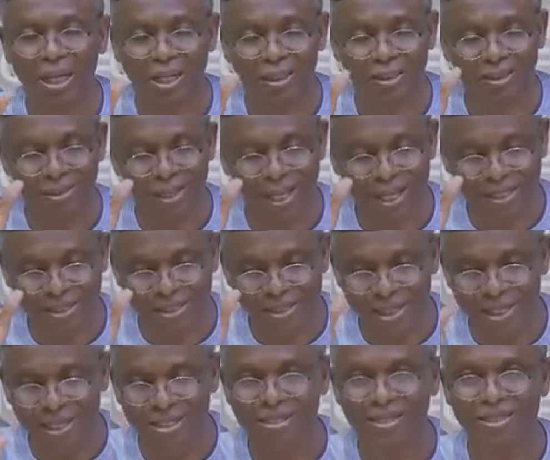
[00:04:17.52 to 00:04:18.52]
I
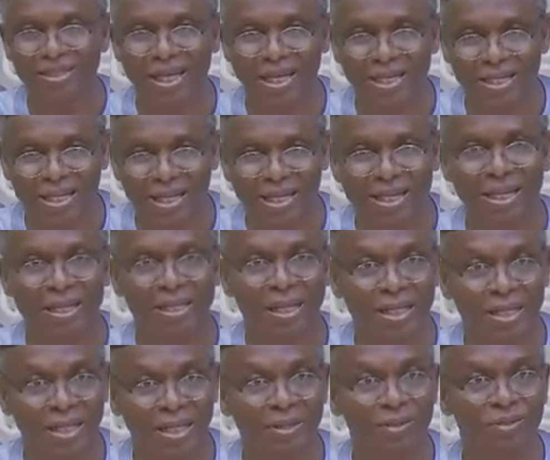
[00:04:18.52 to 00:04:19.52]
say this again
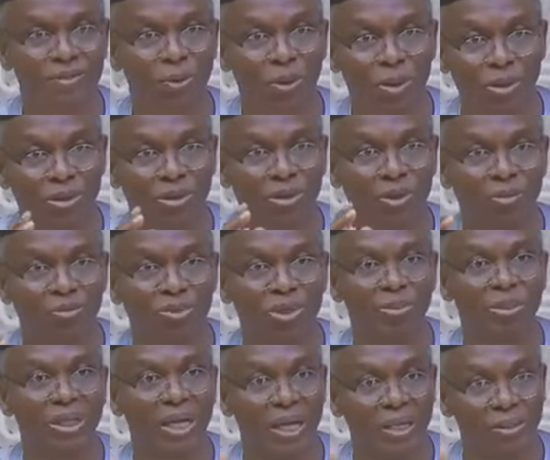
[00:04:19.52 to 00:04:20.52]
and again to all the young
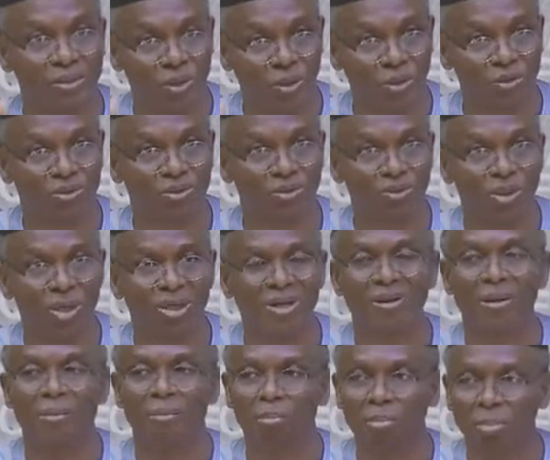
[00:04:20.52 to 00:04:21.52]
people I talk to.
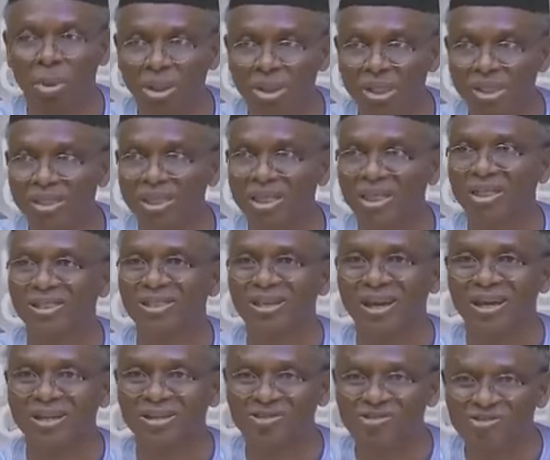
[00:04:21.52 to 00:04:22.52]

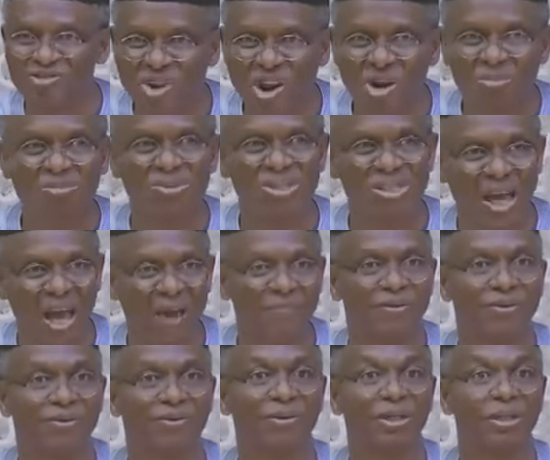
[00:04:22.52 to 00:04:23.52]
Politics trumps
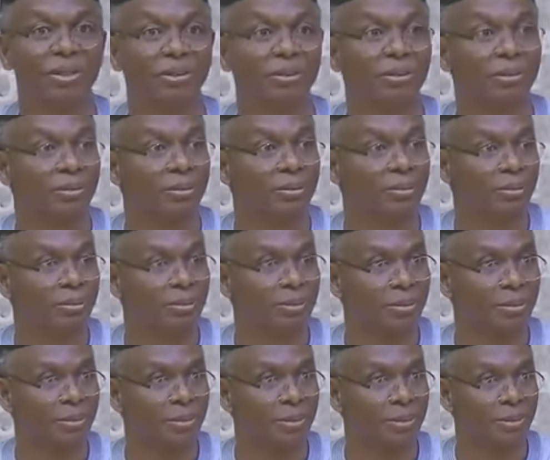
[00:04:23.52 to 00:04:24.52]
everything.
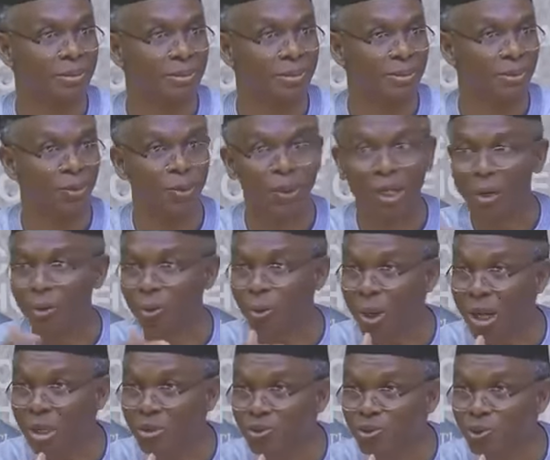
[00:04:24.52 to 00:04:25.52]
You can
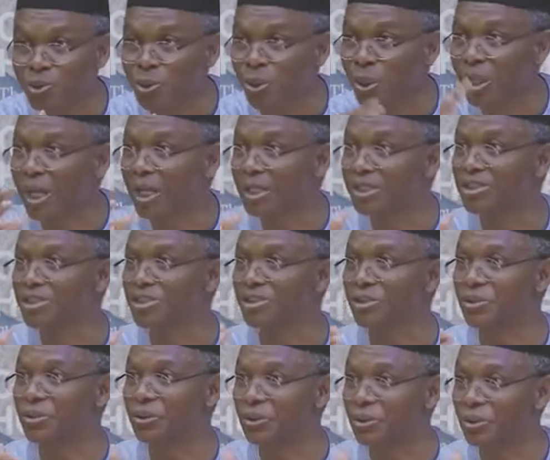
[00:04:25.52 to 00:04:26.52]
go and do your
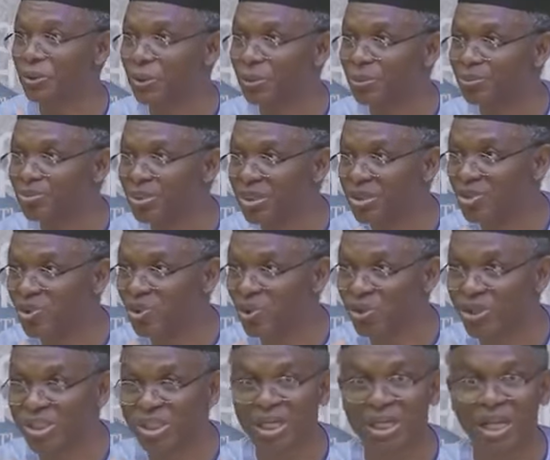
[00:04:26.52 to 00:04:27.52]
NGO, be
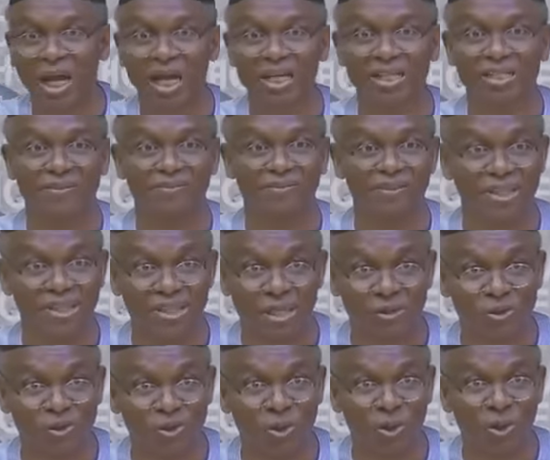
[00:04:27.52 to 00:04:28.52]
social activists
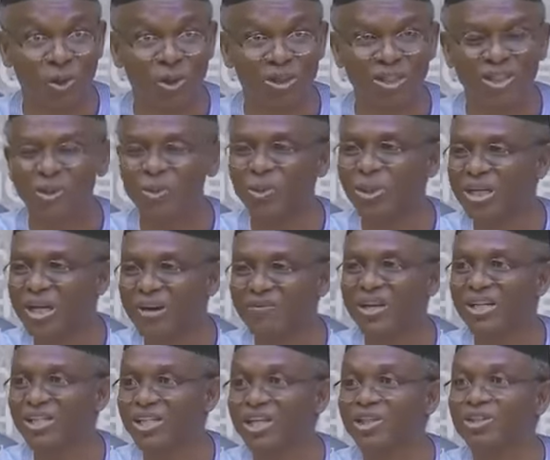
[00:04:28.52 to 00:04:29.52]
and so on. You will
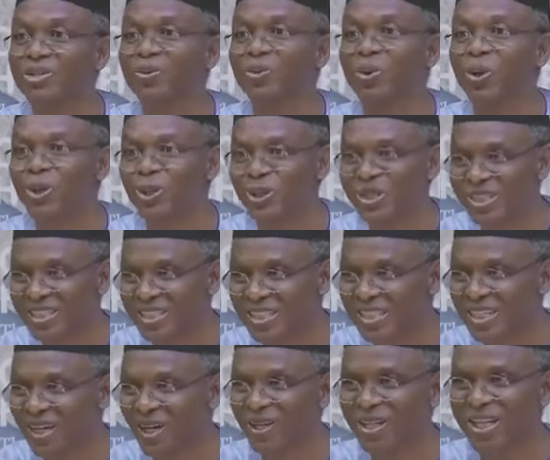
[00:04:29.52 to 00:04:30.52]
never change the world
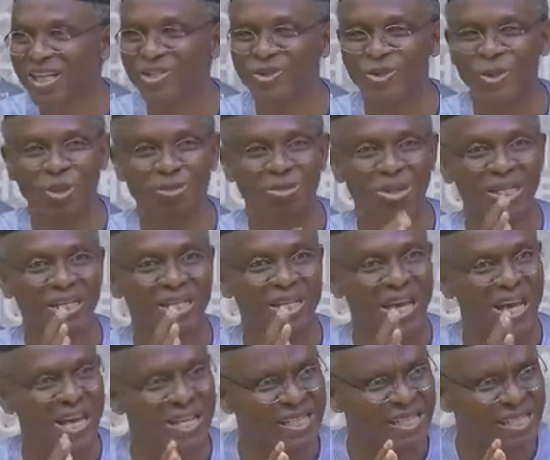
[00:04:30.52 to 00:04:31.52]
unless you are Bill
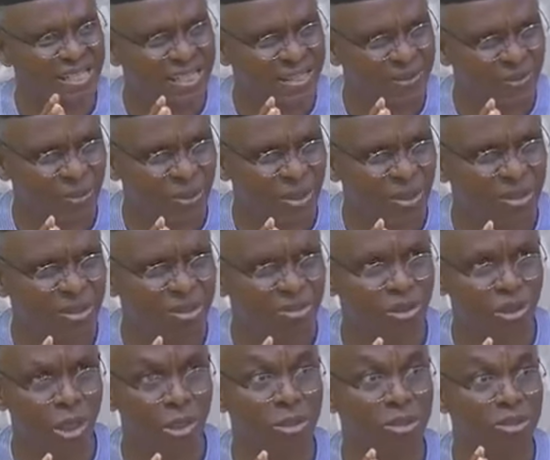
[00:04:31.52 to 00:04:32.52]
Gates with
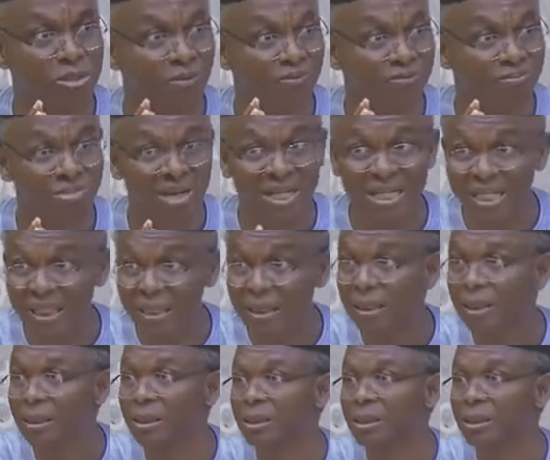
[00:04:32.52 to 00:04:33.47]
tons of money.